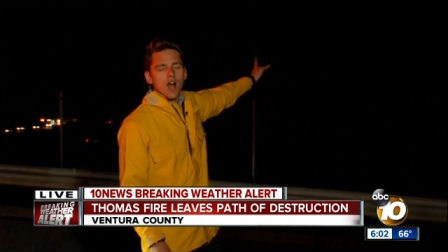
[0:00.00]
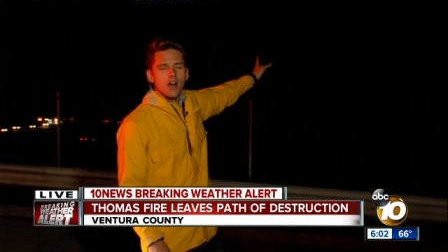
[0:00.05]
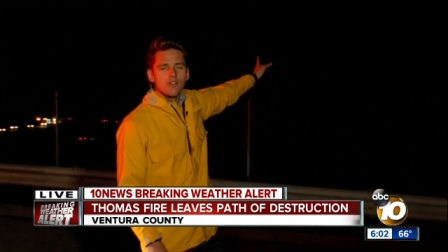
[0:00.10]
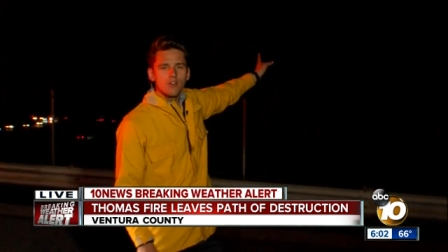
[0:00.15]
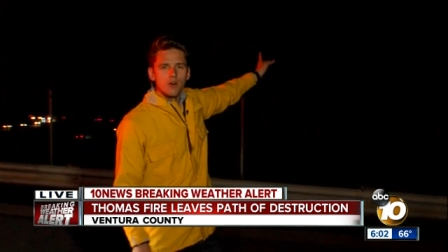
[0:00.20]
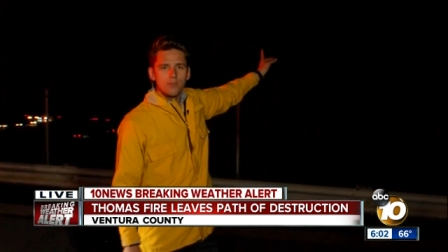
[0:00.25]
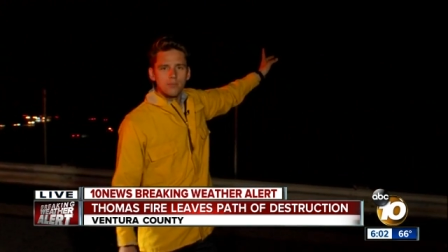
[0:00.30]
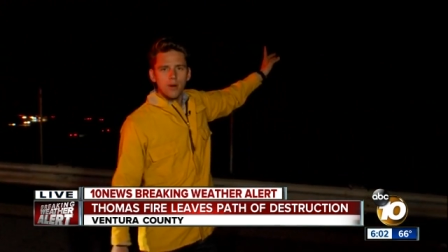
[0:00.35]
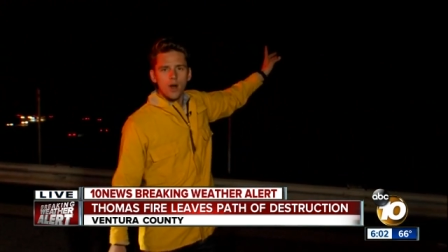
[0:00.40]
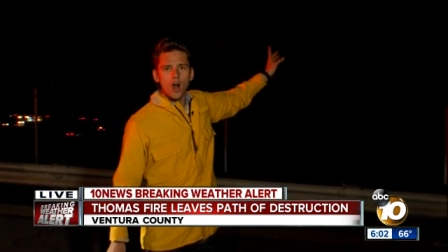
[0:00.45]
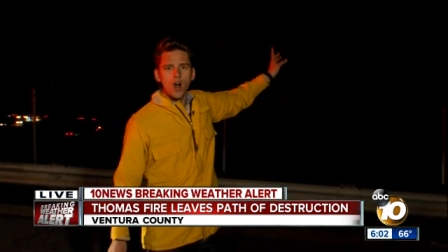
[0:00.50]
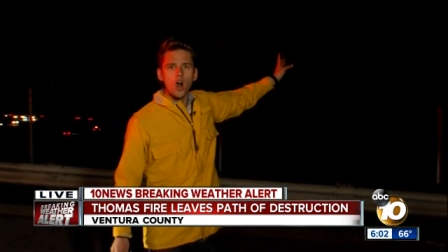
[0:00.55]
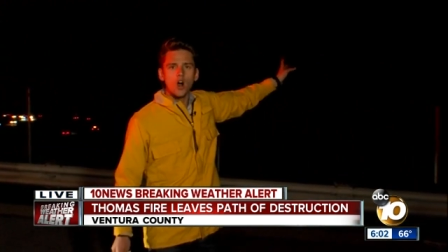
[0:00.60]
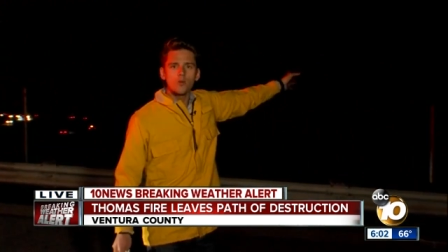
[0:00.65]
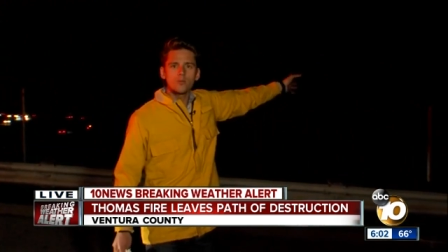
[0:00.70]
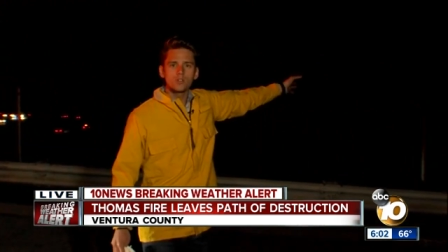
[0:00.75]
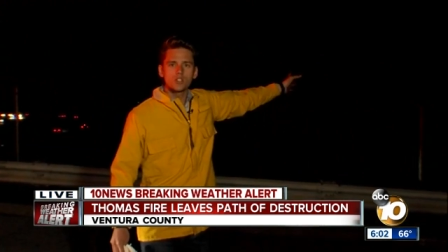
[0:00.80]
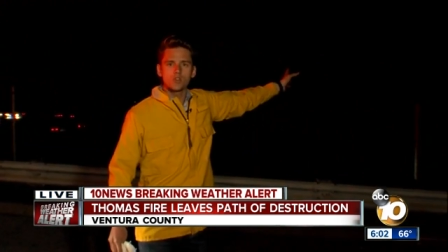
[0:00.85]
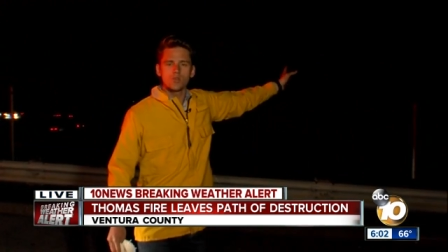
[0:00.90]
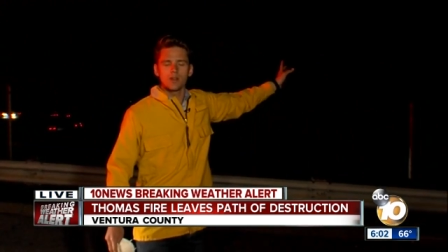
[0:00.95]
of a
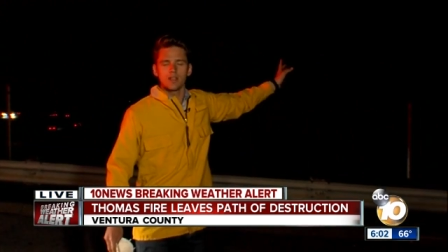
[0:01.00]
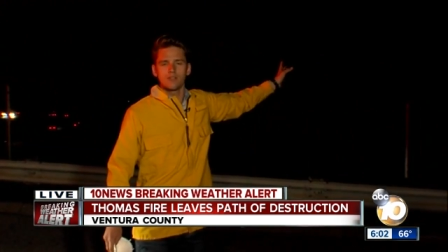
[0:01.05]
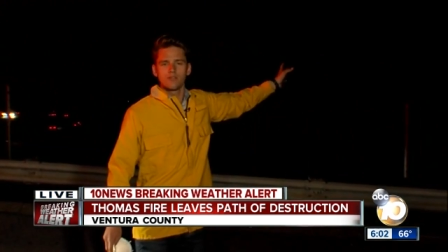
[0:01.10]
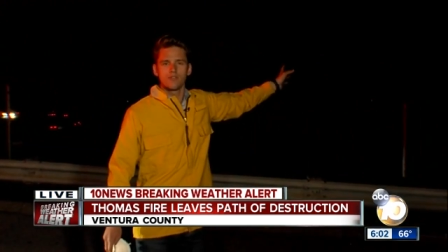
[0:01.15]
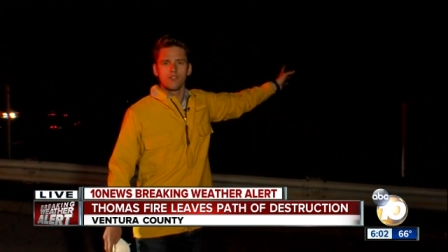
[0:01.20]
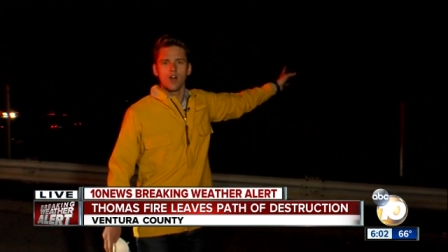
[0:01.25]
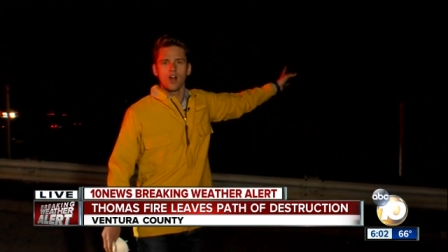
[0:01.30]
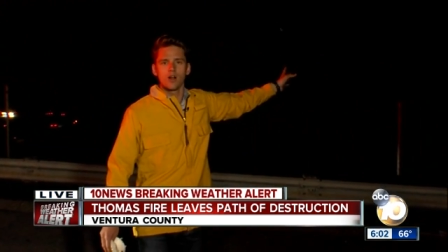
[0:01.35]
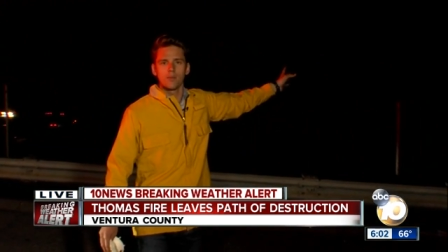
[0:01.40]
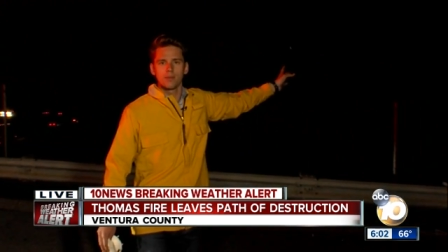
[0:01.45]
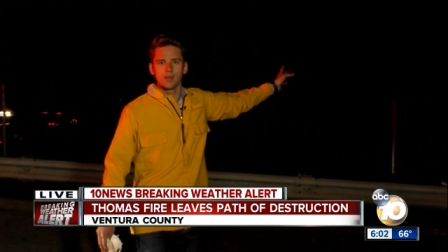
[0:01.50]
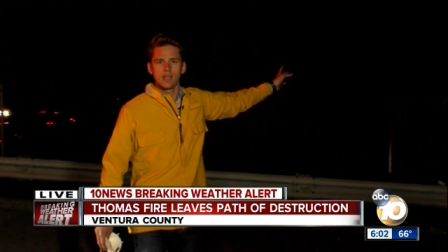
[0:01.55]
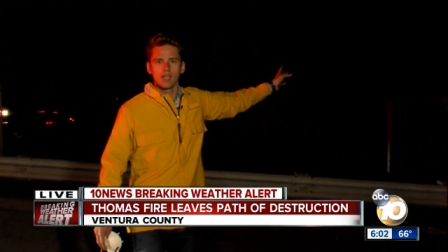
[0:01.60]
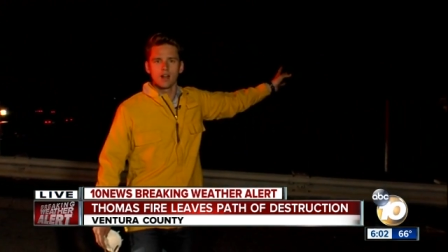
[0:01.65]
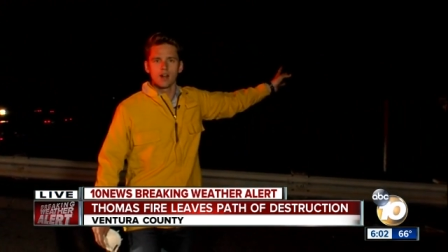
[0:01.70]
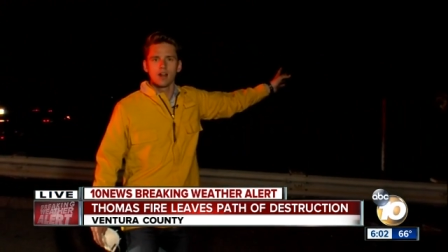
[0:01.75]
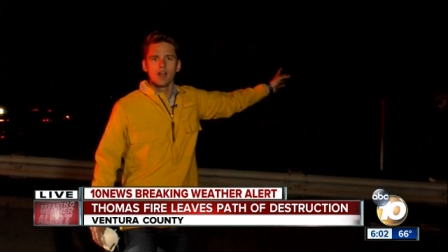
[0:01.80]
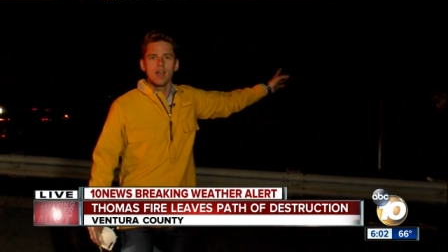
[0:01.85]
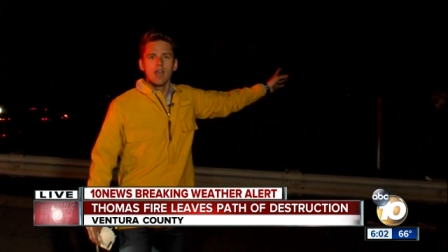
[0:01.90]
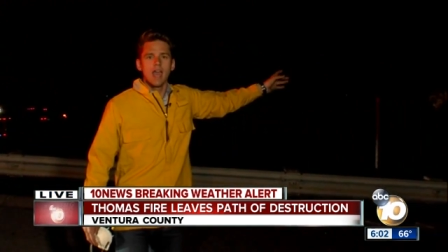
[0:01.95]
palm tree farm
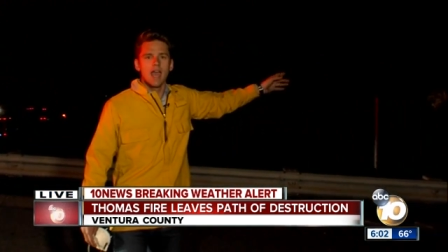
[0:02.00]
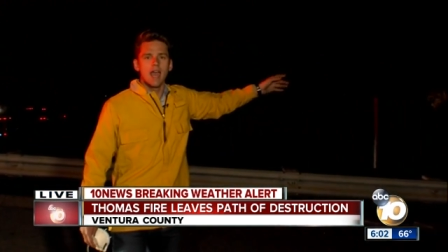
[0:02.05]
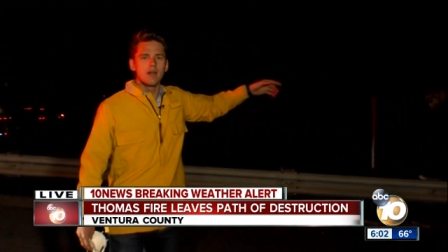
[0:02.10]
here.